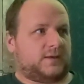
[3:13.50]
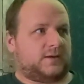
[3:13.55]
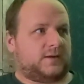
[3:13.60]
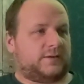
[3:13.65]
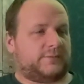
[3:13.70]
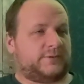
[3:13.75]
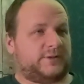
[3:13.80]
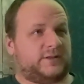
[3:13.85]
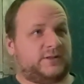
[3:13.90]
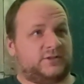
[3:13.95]

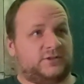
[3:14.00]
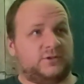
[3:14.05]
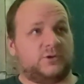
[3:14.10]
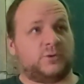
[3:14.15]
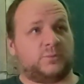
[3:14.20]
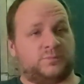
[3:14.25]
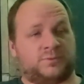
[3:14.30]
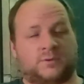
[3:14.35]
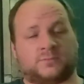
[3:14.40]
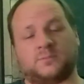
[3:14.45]
I mean,
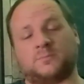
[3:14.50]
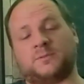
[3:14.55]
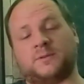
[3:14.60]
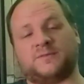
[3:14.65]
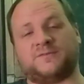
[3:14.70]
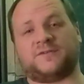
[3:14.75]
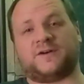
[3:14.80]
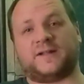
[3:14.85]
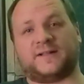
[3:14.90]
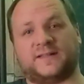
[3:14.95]
you'll probably
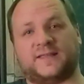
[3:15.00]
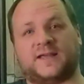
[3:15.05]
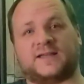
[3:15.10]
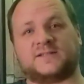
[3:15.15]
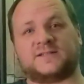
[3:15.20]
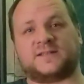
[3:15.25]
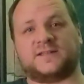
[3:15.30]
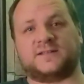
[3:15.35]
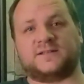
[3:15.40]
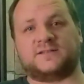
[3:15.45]
find
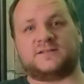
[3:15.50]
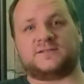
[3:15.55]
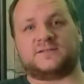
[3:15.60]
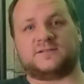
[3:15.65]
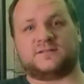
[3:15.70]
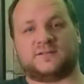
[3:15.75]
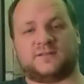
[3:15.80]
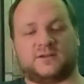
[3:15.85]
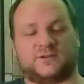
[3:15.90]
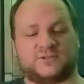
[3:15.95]

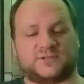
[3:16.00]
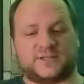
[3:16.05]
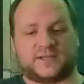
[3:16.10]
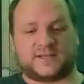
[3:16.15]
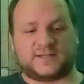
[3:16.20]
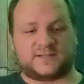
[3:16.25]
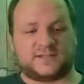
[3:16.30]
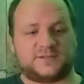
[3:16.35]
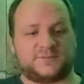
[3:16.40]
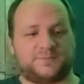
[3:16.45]
gaskets those
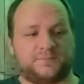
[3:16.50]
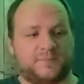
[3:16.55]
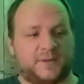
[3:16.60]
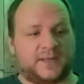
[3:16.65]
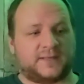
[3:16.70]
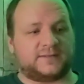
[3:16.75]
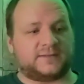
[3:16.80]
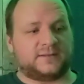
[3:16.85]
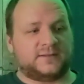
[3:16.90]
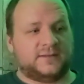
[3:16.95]
sizes,
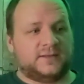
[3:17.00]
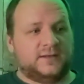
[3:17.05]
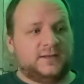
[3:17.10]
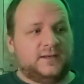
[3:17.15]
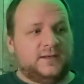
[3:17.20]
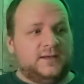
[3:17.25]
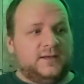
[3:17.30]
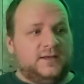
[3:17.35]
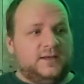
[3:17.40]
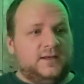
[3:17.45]
but
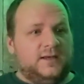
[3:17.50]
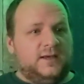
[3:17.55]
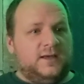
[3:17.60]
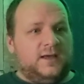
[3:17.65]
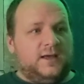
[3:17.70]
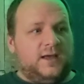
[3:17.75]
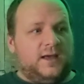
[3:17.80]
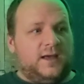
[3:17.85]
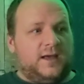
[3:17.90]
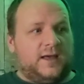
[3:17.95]

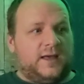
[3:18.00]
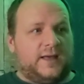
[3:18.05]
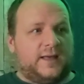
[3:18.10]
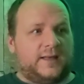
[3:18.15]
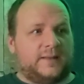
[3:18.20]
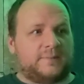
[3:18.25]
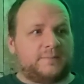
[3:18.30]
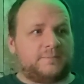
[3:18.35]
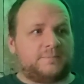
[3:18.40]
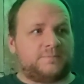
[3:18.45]

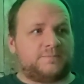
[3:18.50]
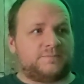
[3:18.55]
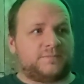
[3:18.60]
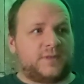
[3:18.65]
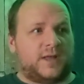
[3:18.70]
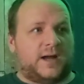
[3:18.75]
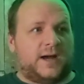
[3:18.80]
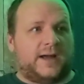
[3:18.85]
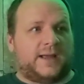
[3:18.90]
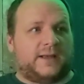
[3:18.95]

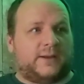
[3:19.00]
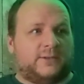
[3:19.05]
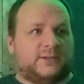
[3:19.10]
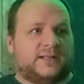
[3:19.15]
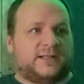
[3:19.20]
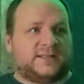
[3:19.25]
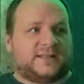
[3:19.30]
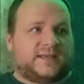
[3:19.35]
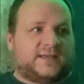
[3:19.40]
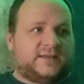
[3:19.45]
I
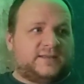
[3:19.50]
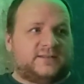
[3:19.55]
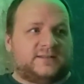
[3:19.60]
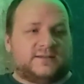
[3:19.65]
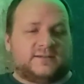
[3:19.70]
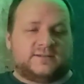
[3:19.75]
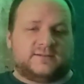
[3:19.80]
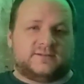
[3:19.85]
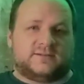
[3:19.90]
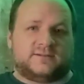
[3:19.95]
only need
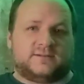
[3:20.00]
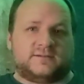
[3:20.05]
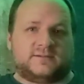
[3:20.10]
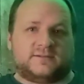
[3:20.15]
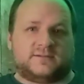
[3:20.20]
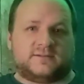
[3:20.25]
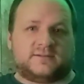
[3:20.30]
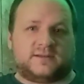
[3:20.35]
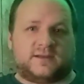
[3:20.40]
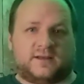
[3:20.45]

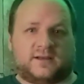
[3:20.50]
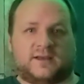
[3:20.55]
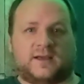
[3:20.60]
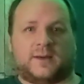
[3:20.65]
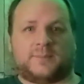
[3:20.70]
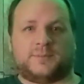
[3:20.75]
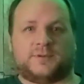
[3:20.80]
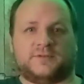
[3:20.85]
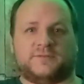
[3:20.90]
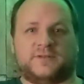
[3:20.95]
a
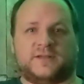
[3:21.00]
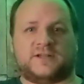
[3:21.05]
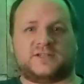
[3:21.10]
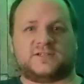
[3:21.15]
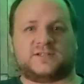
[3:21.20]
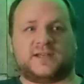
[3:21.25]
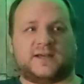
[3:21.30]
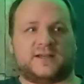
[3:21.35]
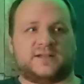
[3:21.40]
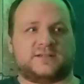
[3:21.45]
couple of each
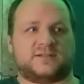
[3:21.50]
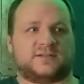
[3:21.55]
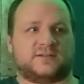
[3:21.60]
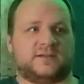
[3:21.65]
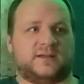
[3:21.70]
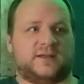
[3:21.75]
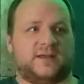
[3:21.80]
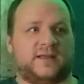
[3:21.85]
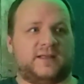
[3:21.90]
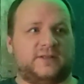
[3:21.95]
size,
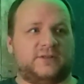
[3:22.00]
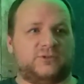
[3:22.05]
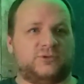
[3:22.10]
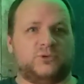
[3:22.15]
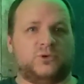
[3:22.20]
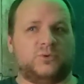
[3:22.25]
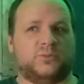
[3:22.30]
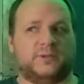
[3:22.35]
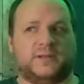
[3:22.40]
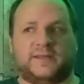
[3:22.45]
and
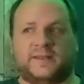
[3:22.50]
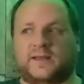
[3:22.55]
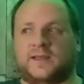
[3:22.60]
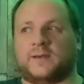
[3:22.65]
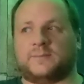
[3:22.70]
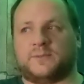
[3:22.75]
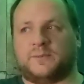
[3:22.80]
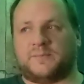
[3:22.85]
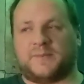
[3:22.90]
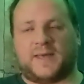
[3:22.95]
normally they
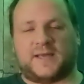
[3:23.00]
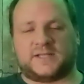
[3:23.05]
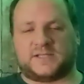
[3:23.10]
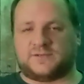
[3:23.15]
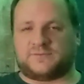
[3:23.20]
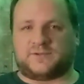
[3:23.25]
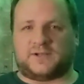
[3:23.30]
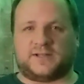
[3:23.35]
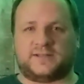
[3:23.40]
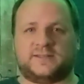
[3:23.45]
come in
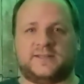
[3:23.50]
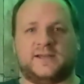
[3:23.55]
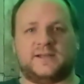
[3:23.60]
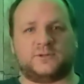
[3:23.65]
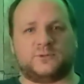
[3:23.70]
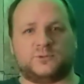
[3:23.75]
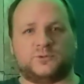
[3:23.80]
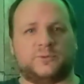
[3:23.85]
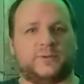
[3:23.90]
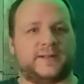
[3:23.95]
bags of like
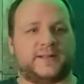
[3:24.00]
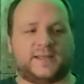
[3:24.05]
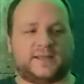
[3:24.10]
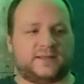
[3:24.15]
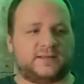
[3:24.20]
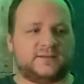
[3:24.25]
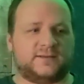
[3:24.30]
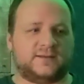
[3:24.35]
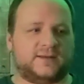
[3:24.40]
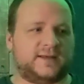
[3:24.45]
10 or
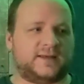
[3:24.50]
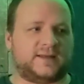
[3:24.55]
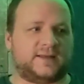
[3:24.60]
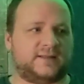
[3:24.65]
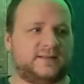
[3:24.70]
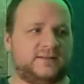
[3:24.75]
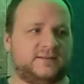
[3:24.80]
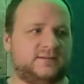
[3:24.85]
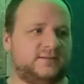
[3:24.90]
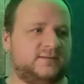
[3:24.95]
20,
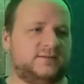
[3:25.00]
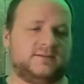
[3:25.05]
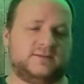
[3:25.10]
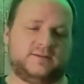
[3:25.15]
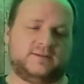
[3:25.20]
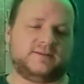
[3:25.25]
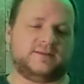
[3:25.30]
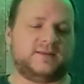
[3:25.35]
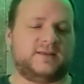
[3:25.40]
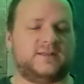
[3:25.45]
and
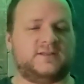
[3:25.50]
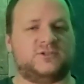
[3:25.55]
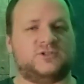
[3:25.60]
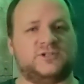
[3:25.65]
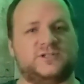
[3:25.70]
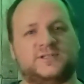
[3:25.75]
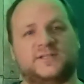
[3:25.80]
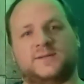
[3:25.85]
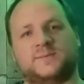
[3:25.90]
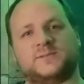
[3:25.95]
it
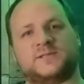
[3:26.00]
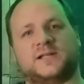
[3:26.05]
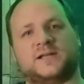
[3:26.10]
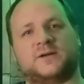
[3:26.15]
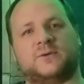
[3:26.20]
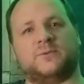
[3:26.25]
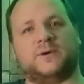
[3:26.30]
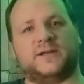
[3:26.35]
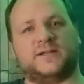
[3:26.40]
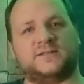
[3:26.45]
just seems
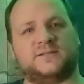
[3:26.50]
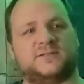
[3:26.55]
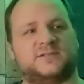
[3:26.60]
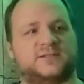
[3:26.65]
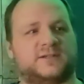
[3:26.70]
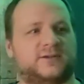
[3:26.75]
like a waste.